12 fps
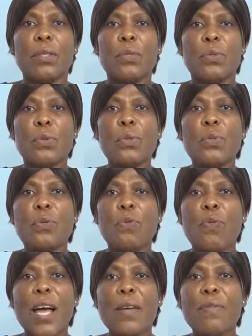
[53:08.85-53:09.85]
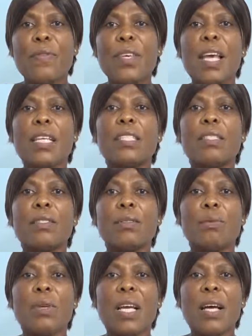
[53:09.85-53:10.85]
2 to 5 years,
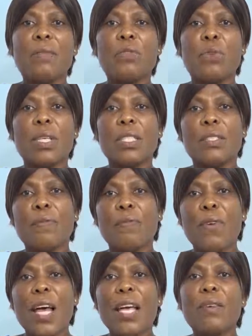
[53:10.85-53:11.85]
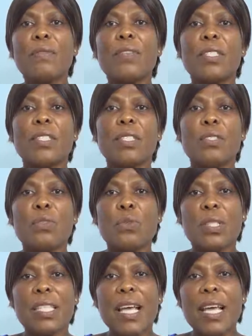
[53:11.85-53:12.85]
we have 25 to
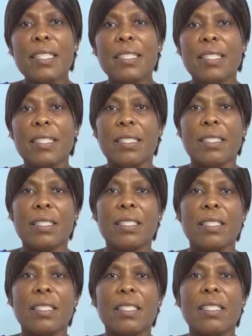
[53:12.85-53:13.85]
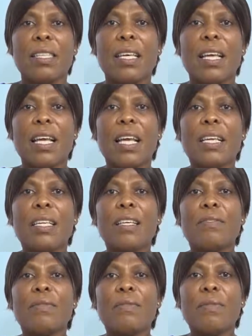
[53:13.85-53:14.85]
30. And
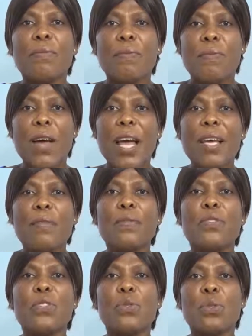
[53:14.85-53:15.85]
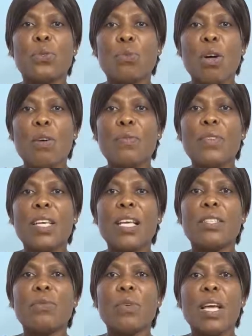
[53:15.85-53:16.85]
then 5 to 12
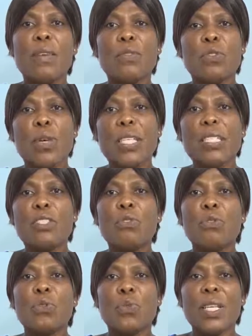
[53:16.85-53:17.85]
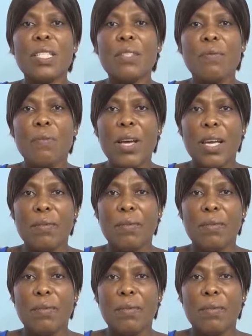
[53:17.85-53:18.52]
years, we have 20 to 25.